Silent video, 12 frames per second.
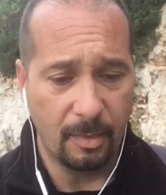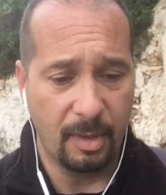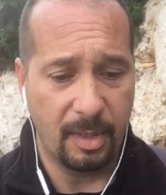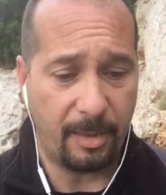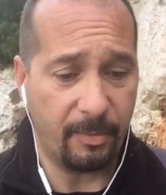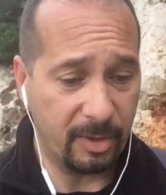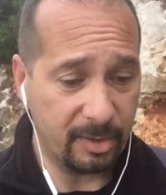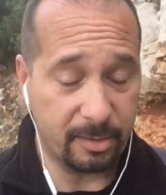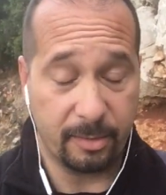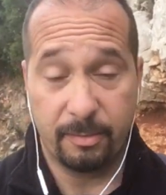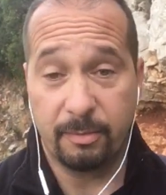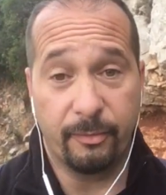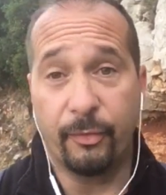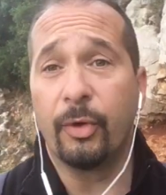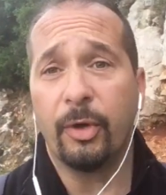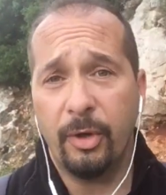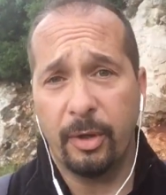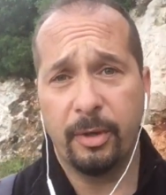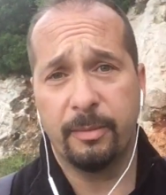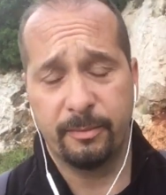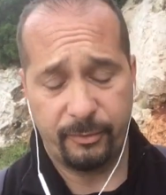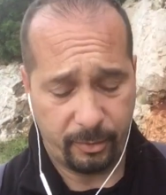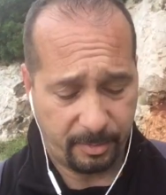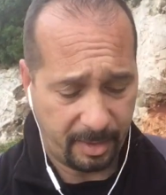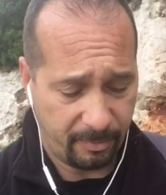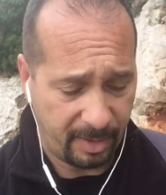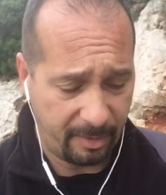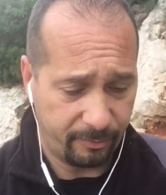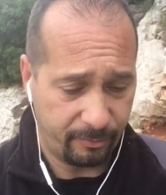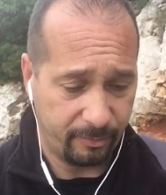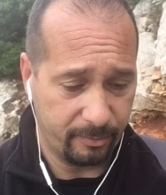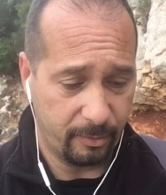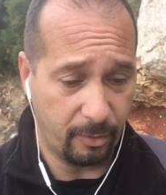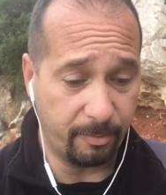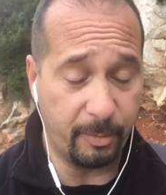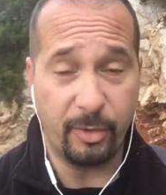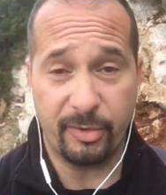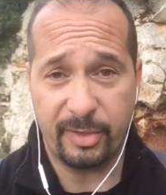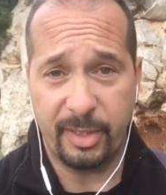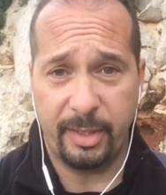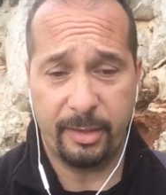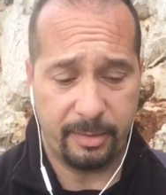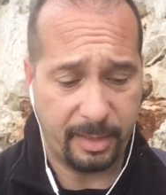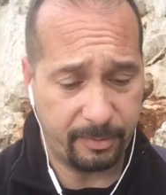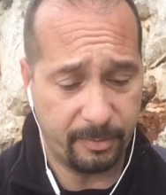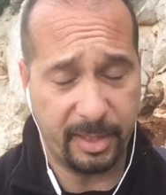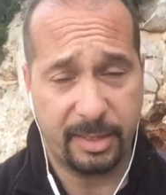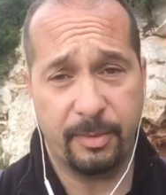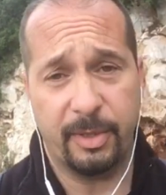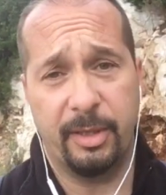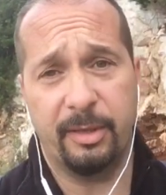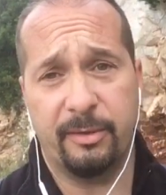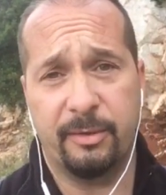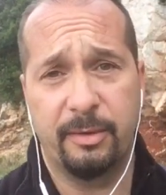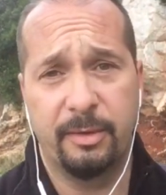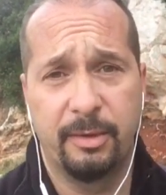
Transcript: that was for her, for my wife, her birthday. That's what it